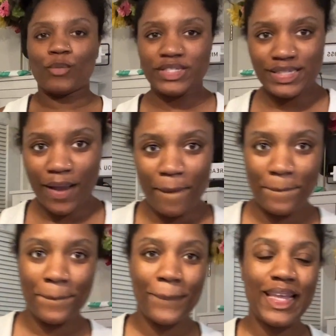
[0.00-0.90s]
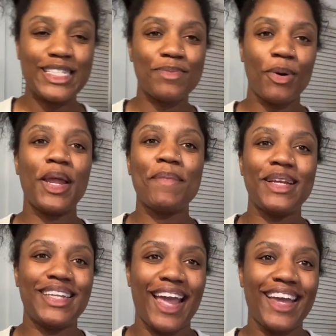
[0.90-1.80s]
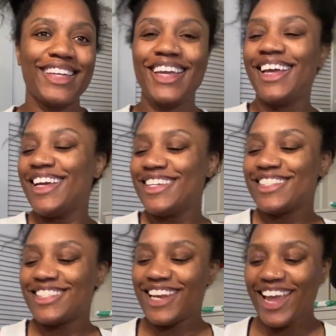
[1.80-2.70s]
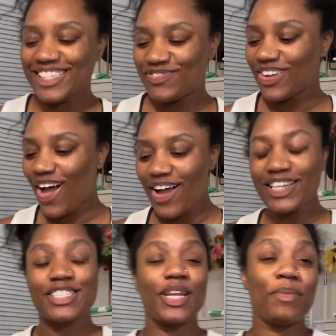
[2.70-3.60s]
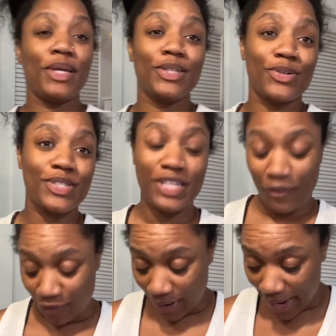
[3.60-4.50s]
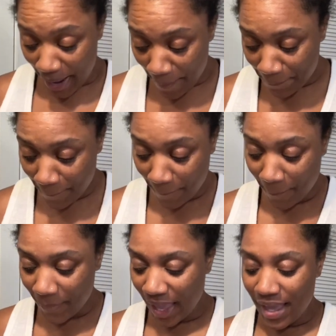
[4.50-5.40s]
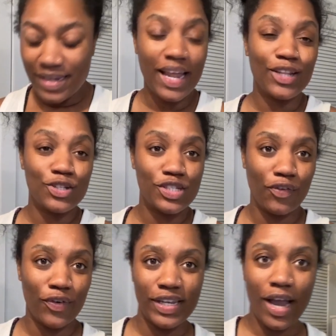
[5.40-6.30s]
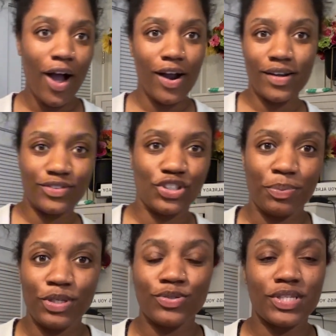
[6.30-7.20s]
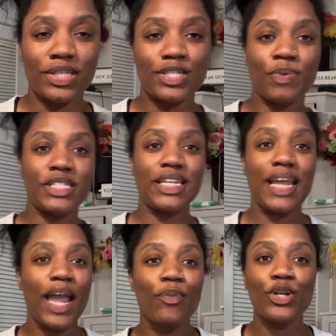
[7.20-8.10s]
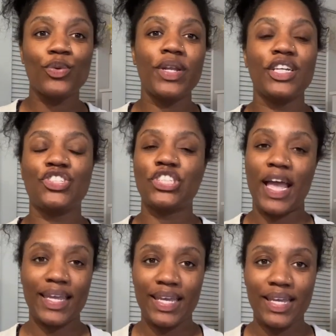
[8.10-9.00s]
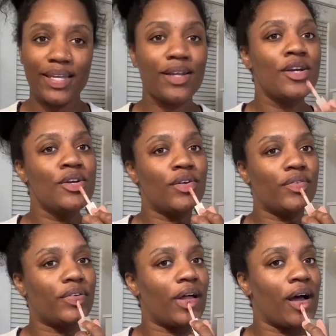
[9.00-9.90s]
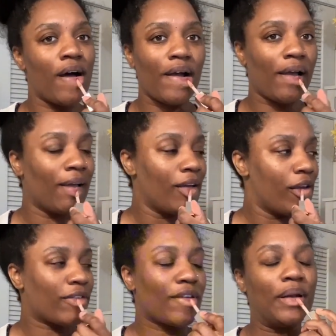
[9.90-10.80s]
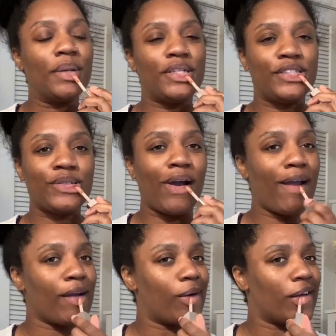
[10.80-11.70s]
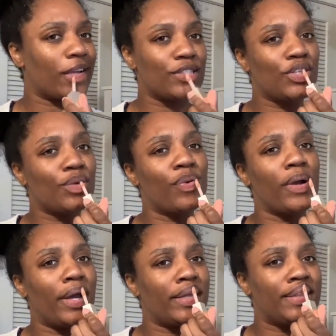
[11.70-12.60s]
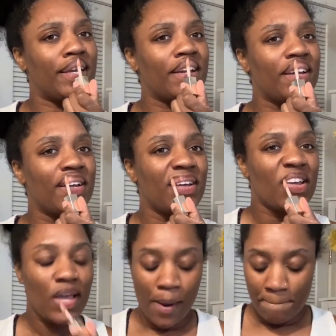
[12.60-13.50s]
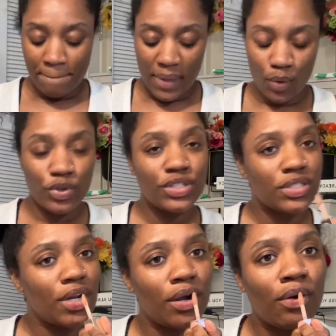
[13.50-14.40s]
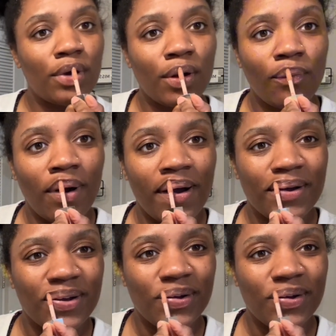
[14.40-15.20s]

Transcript: What's up? It's MonA Monday. Today's vlog is gonna be a little different. Not a little different, y'all should be used to this, but today we're doing a check-in vlog. It's gonna be short and quick and to the point, I think. And we're just gonna go on a walk.